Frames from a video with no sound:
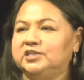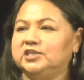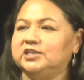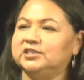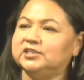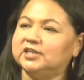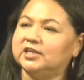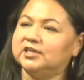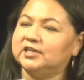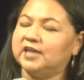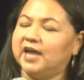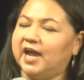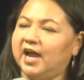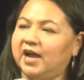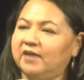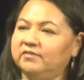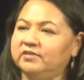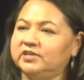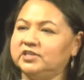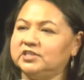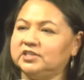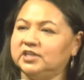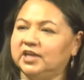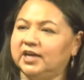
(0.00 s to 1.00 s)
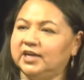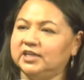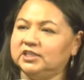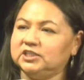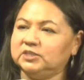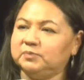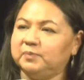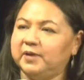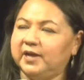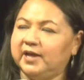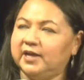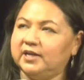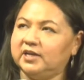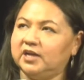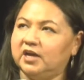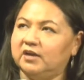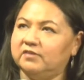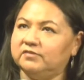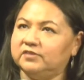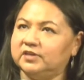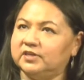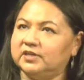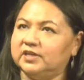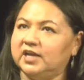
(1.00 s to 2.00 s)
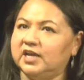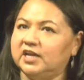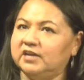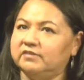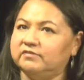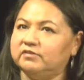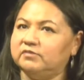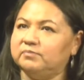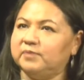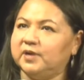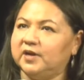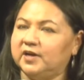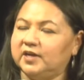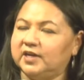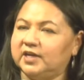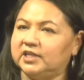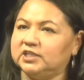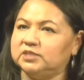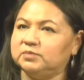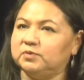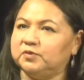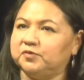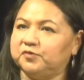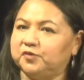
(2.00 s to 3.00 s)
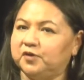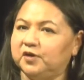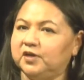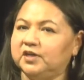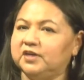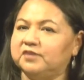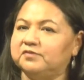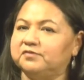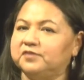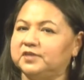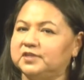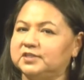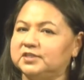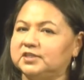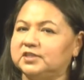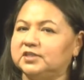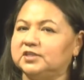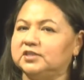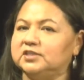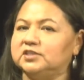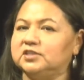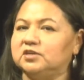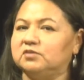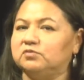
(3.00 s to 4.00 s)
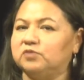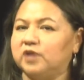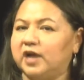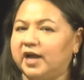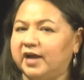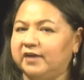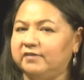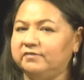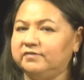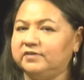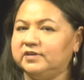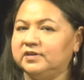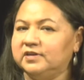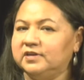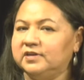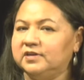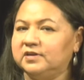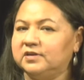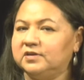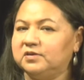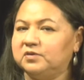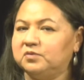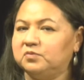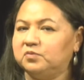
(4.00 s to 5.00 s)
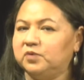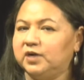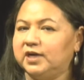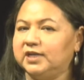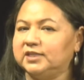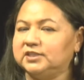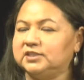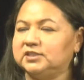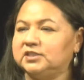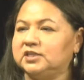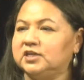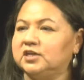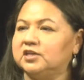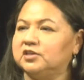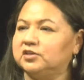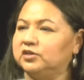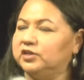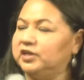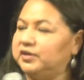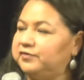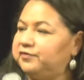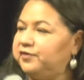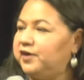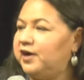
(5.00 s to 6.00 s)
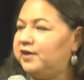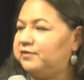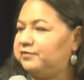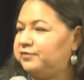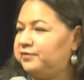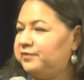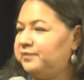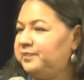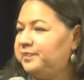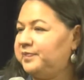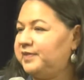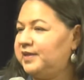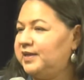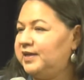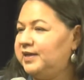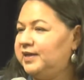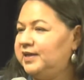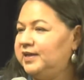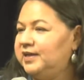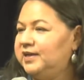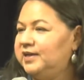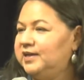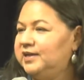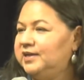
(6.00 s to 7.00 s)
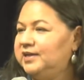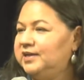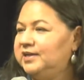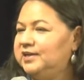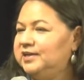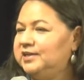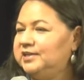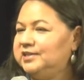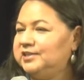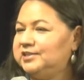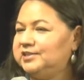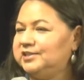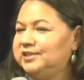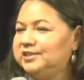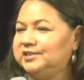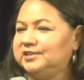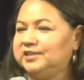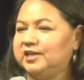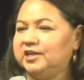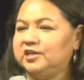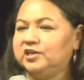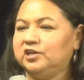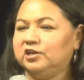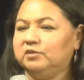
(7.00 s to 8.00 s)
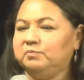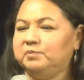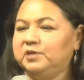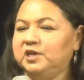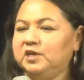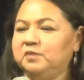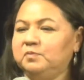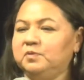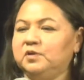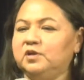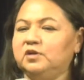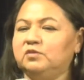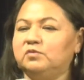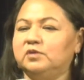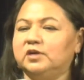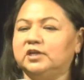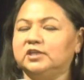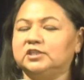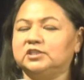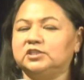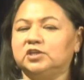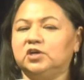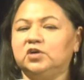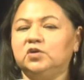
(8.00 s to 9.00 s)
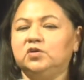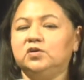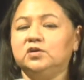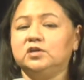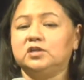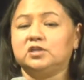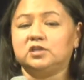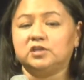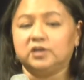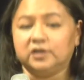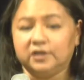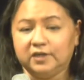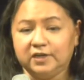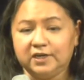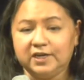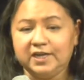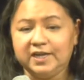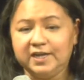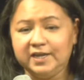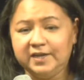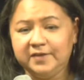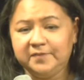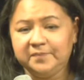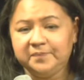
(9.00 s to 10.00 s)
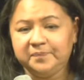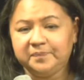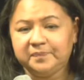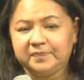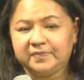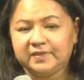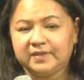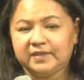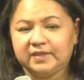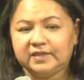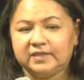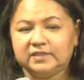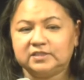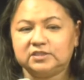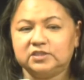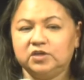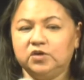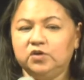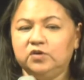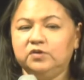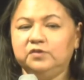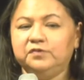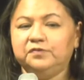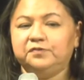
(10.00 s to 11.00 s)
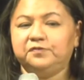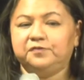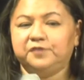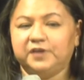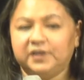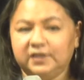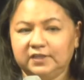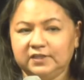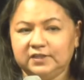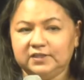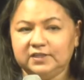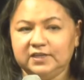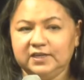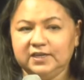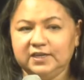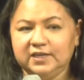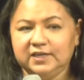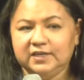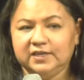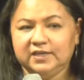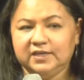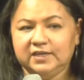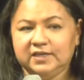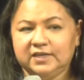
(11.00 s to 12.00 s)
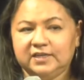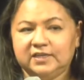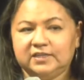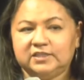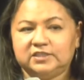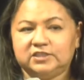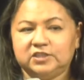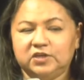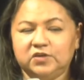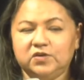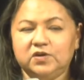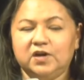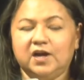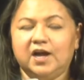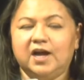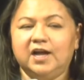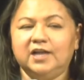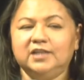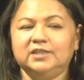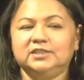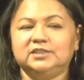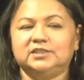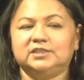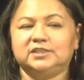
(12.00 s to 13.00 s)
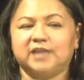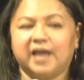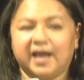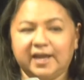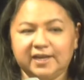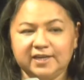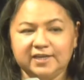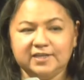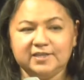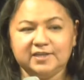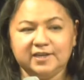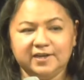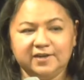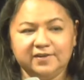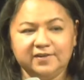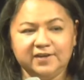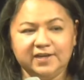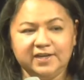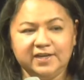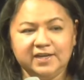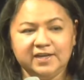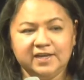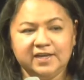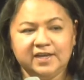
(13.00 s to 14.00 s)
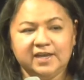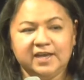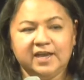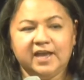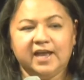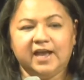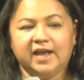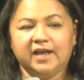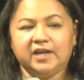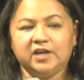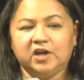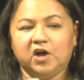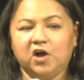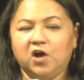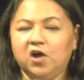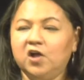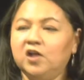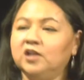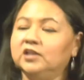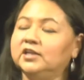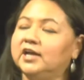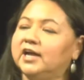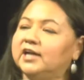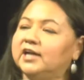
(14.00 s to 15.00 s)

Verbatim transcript: She said the average lifespan of the Native Americans before the visitors arrived was 35. She said, Your people were so dirty, so filthy, so unsanitary, and all